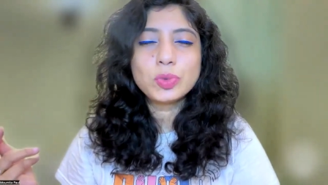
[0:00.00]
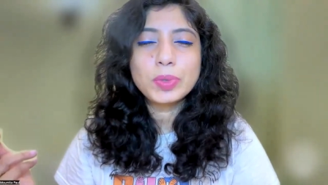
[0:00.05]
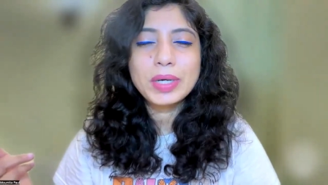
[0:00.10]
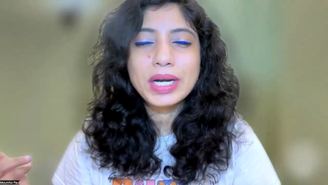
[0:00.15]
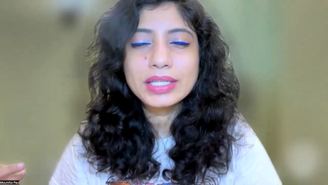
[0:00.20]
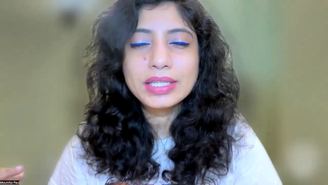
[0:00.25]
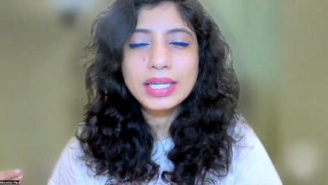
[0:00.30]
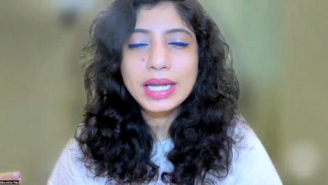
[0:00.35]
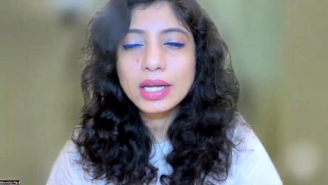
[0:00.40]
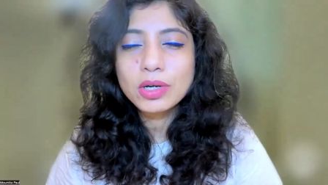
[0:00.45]

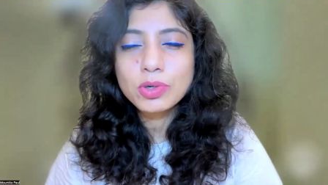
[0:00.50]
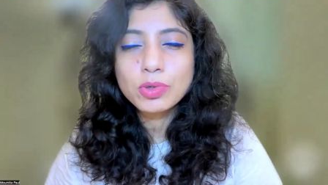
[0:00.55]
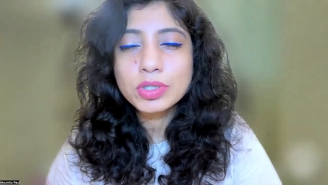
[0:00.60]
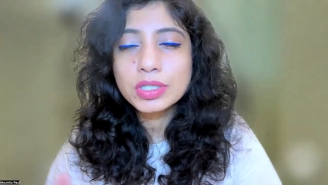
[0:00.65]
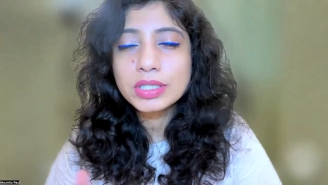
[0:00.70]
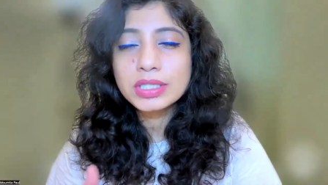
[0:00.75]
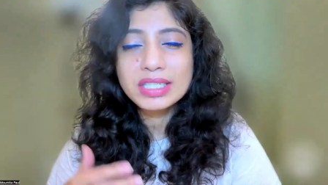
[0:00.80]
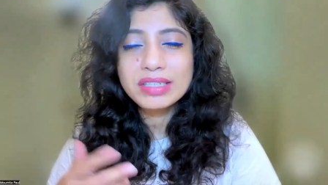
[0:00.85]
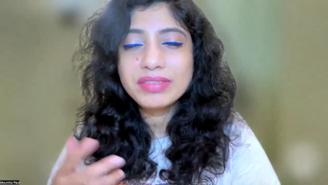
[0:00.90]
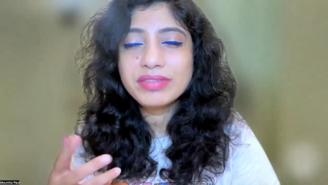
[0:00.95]
where they
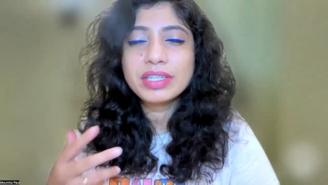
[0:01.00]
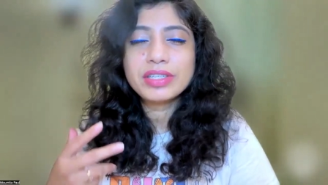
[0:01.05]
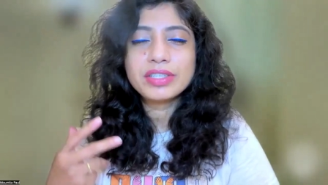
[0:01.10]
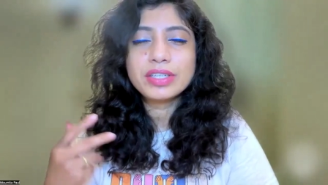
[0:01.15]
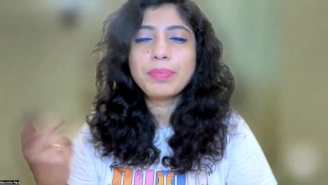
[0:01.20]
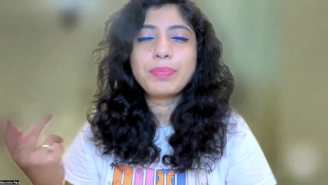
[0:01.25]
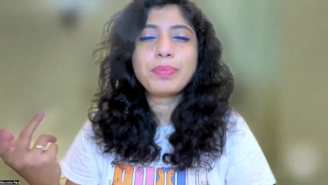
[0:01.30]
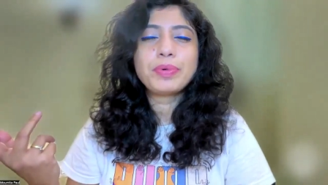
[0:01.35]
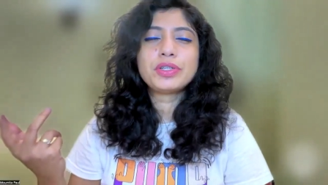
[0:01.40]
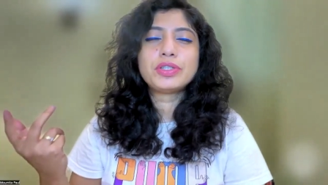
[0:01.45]
couldn't even
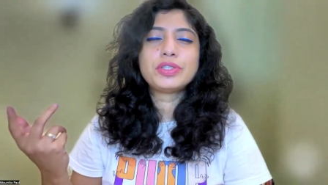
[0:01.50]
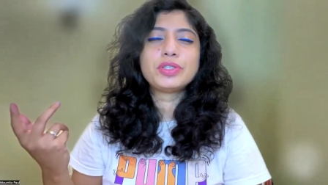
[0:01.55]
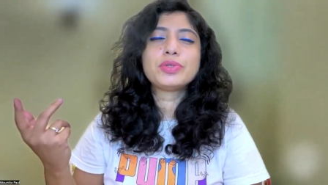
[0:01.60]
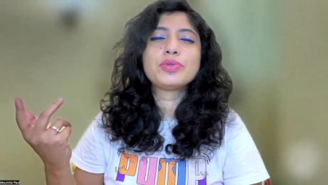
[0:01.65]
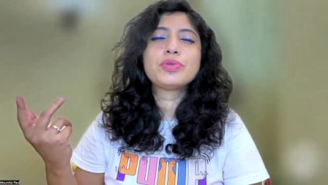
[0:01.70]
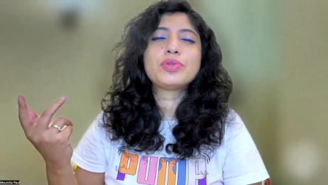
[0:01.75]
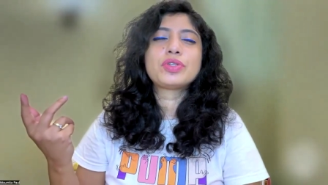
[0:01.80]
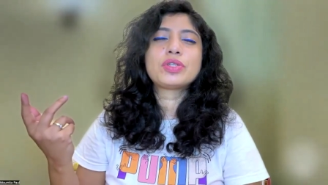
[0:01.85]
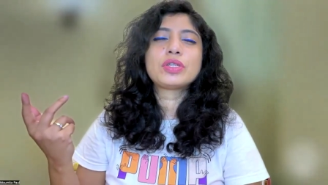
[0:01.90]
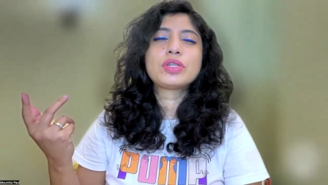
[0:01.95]

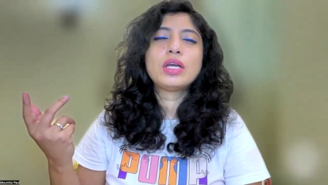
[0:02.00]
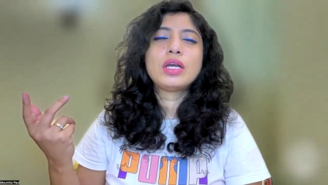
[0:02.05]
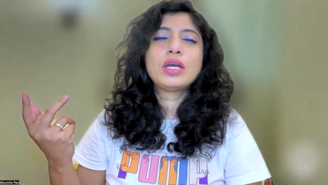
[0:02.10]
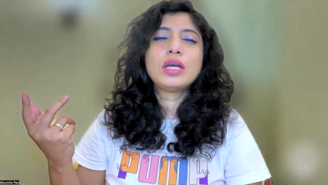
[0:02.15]
reproduce